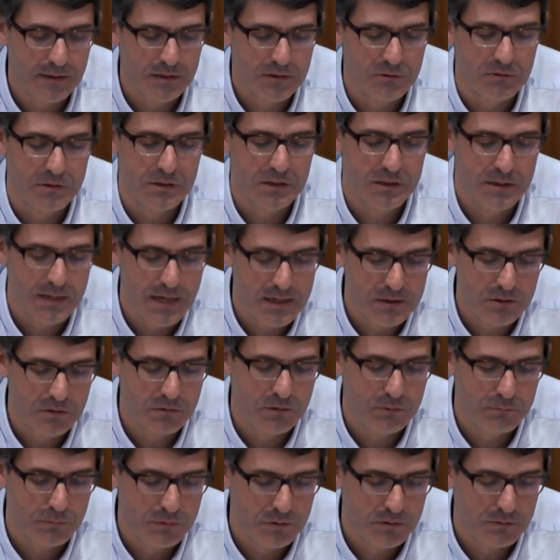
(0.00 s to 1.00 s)

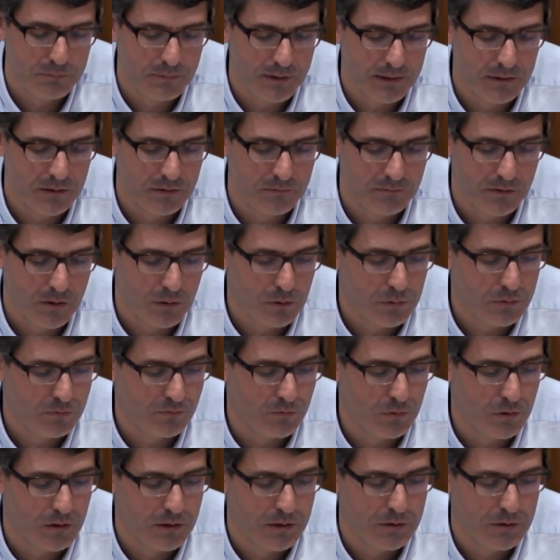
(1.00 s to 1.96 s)
transnational perspective calls for a